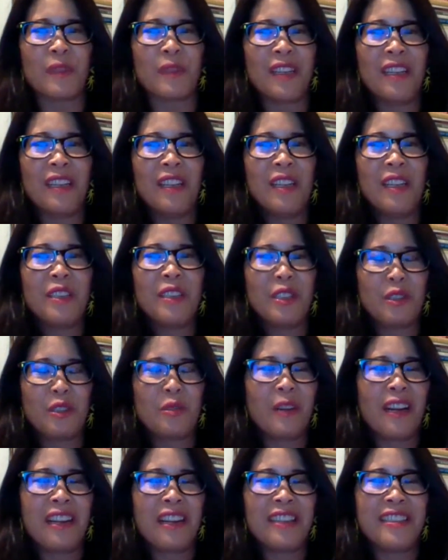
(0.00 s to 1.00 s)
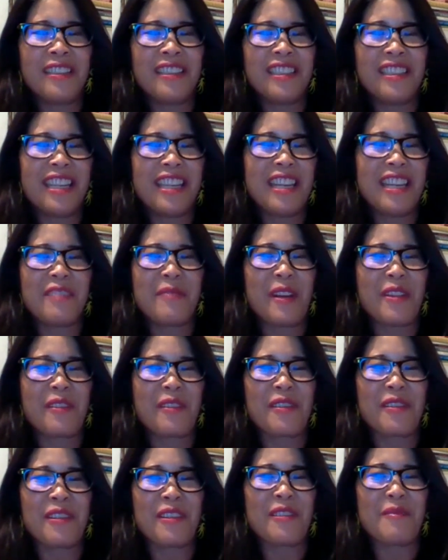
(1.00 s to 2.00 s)
to try and see whether
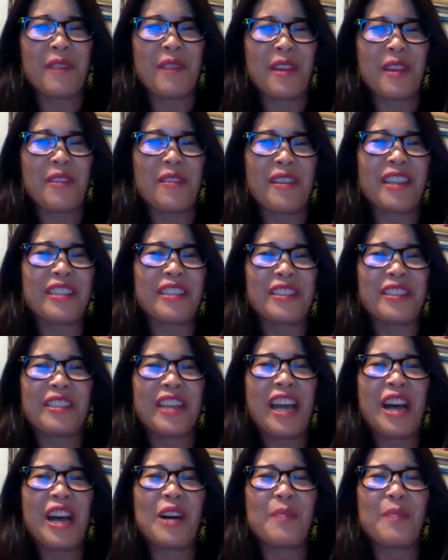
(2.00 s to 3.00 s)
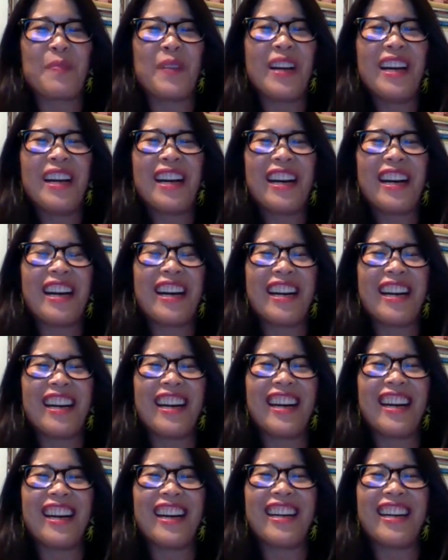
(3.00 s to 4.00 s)
this could help
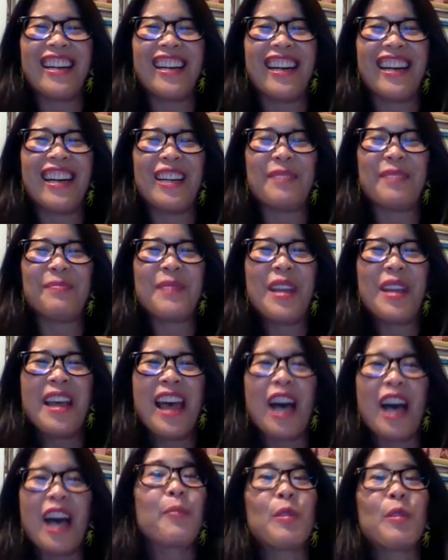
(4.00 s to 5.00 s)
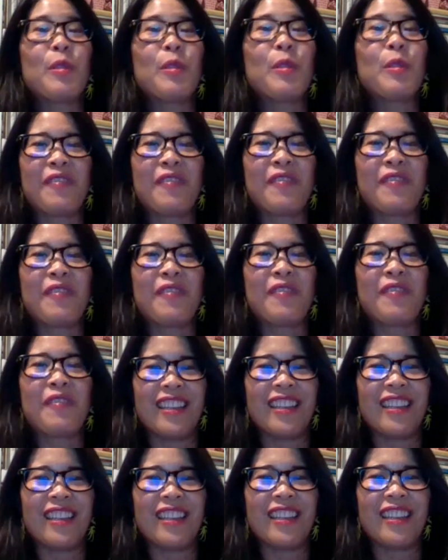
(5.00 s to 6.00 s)
help the motivation and
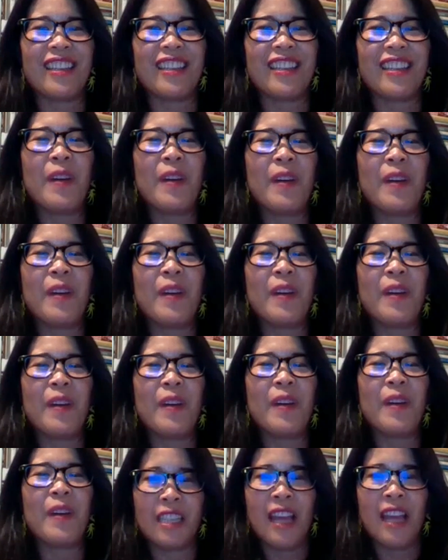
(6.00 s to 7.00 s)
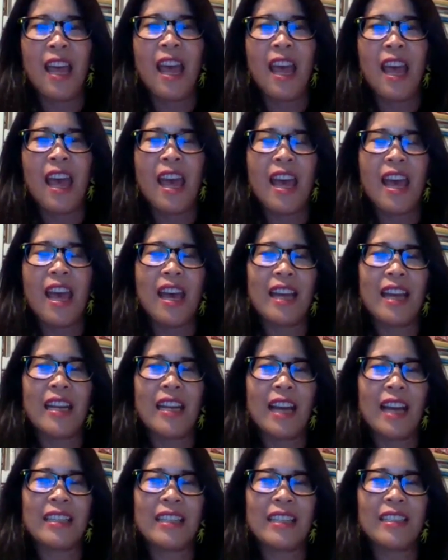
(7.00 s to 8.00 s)
help the energy. And I
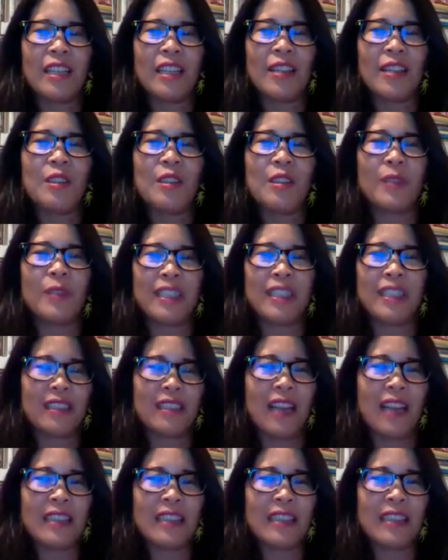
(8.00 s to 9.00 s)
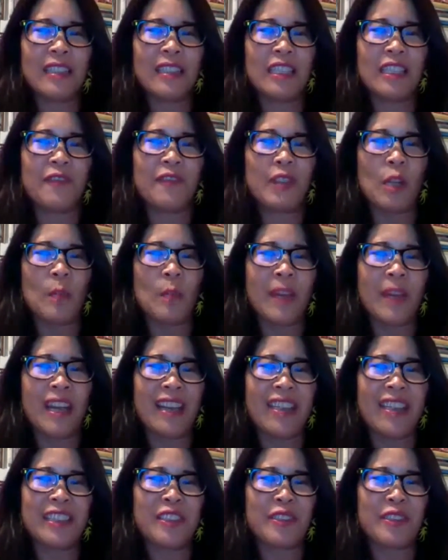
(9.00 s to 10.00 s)
can tell you with this class that I developed, Can
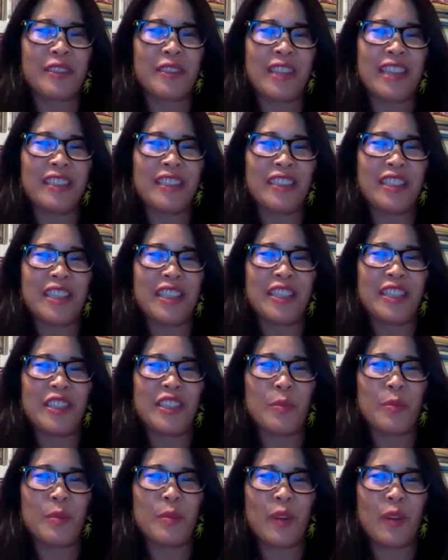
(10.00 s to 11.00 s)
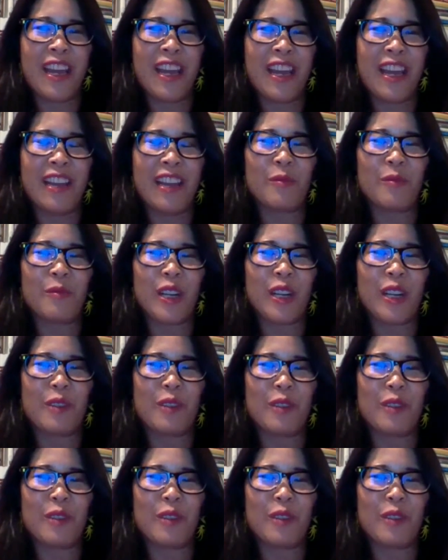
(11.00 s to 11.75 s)
Exercise Change the Brain, where